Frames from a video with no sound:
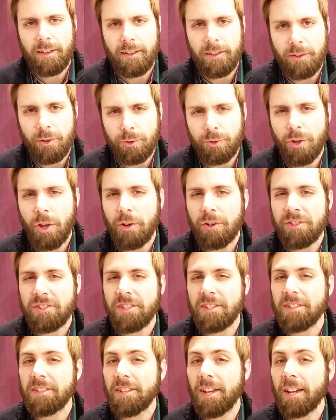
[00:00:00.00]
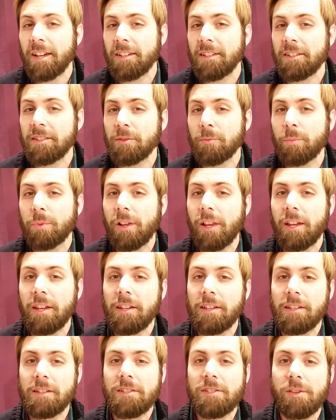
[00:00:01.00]
you'll notice this deck doesn't
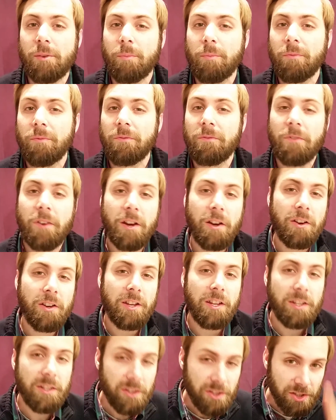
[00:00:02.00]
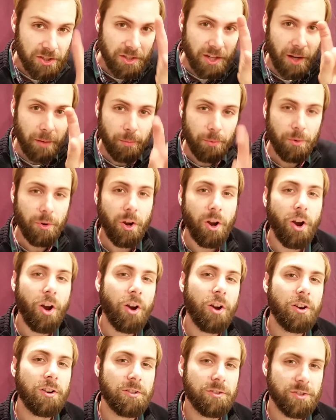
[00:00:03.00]
play some very staple
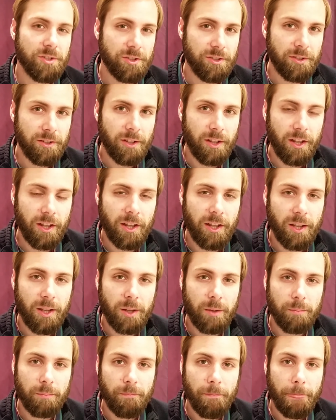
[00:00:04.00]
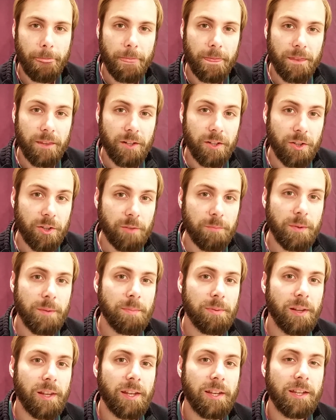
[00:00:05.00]
cards that it could be
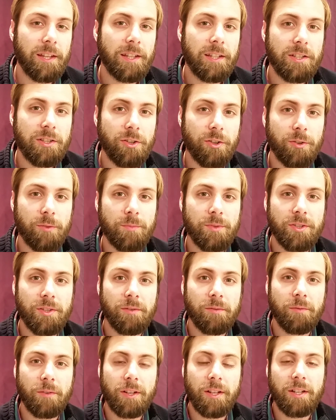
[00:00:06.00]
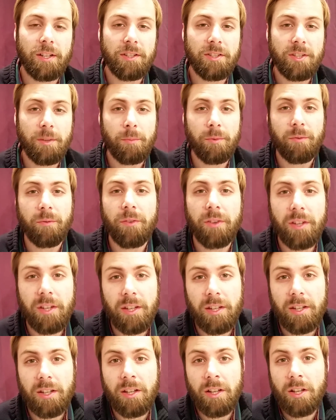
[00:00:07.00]
playing in terms of some of
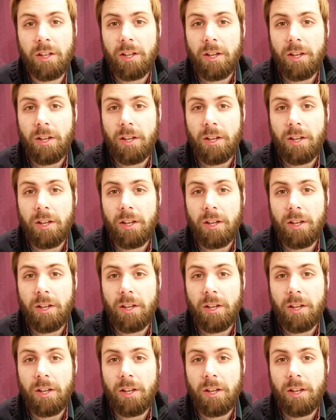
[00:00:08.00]
the